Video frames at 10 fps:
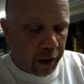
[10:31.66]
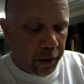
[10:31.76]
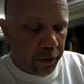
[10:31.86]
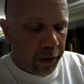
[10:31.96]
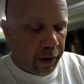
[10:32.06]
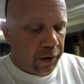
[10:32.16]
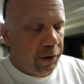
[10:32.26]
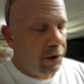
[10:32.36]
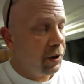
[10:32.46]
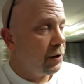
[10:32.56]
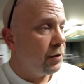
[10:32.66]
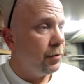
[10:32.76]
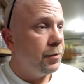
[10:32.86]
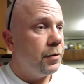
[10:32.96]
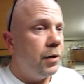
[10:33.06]
other than to just
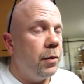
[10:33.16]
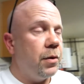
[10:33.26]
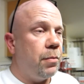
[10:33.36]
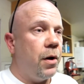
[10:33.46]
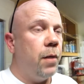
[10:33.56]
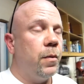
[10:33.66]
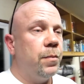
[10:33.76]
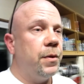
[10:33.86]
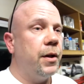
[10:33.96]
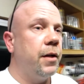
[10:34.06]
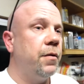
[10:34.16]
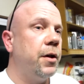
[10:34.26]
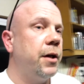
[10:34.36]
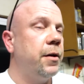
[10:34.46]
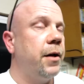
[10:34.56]
deal with the problem and live with
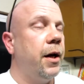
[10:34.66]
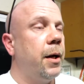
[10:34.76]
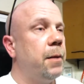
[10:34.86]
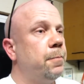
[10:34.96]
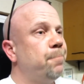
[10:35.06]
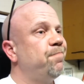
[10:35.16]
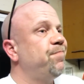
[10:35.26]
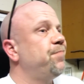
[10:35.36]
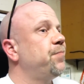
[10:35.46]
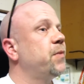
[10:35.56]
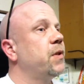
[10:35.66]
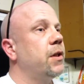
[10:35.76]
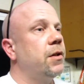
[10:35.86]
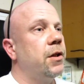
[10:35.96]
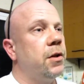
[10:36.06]
it and
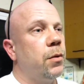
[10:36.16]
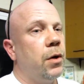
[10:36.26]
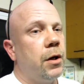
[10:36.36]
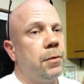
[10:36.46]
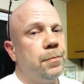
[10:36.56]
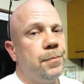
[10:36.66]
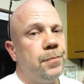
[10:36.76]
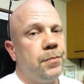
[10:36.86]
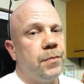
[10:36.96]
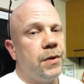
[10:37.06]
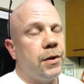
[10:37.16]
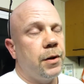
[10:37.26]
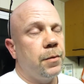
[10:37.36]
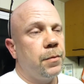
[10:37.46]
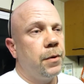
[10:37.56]
continue on.
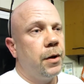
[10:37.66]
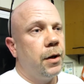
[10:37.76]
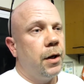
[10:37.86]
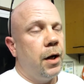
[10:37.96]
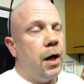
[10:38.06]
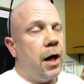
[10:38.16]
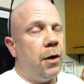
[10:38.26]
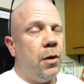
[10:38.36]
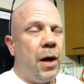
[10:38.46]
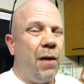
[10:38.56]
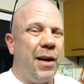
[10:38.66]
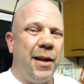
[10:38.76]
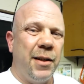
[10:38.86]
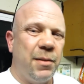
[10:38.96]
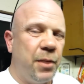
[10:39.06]
So I don't know how I can
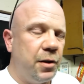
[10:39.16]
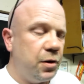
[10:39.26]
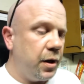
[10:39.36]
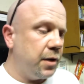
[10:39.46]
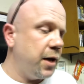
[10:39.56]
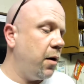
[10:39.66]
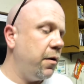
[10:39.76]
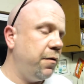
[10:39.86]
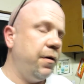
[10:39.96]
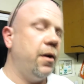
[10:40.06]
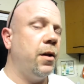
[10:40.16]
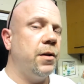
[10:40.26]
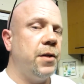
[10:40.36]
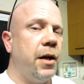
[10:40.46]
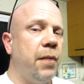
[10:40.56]
explain to you guys how I feel all
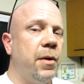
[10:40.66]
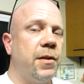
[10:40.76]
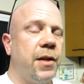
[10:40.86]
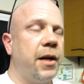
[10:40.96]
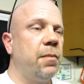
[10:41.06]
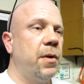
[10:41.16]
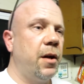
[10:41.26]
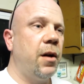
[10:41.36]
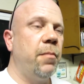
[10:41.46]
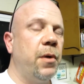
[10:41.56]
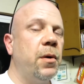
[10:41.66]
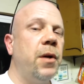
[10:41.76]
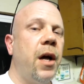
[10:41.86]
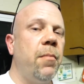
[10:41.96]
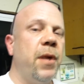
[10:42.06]
the time. It's like being on a boat and
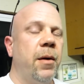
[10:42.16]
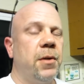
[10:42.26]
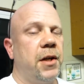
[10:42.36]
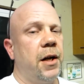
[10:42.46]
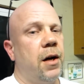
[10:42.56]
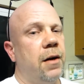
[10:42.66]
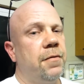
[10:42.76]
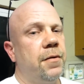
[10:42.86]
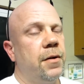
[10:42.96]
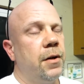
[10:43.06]
not being able to get off.